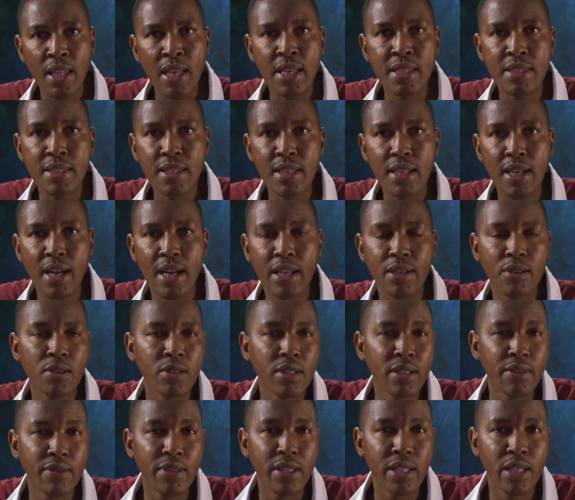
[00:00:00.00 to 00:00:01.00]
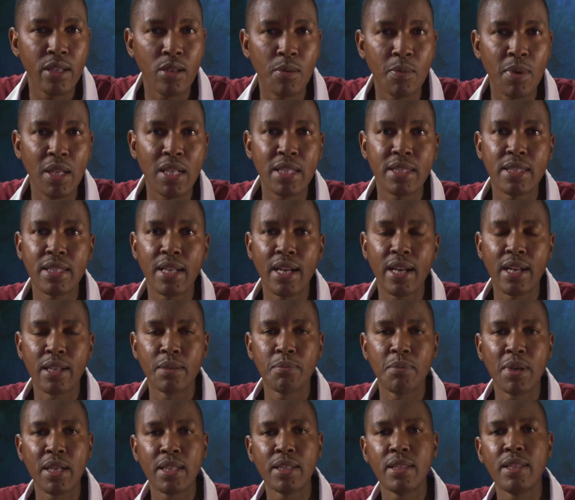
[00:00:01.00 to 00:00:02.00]
SD card, not even the normal SD
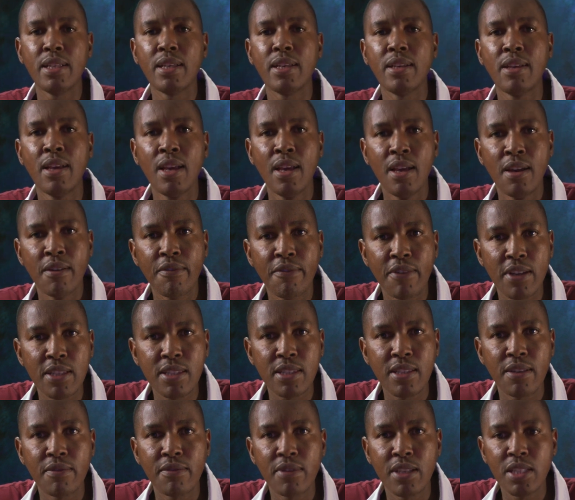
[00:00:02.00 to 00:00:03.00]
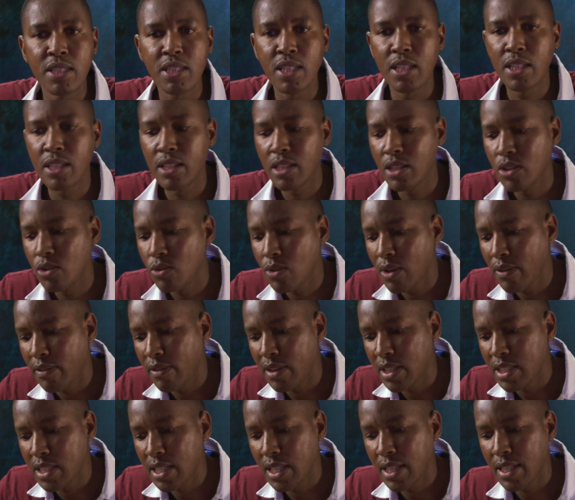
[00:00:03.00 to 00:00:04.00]
card, but the faster version, the newer
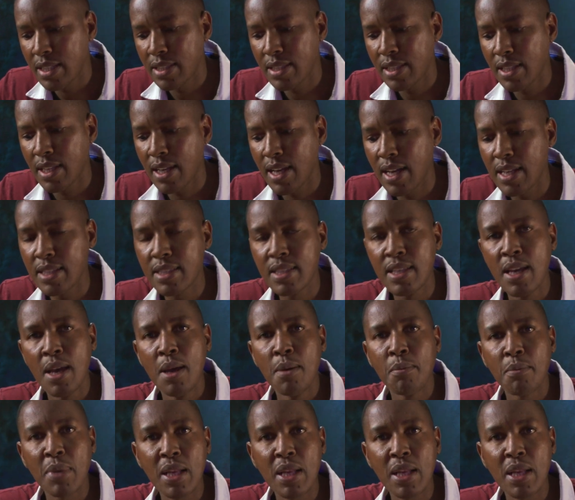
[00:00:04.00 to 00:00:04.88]
version SD cards,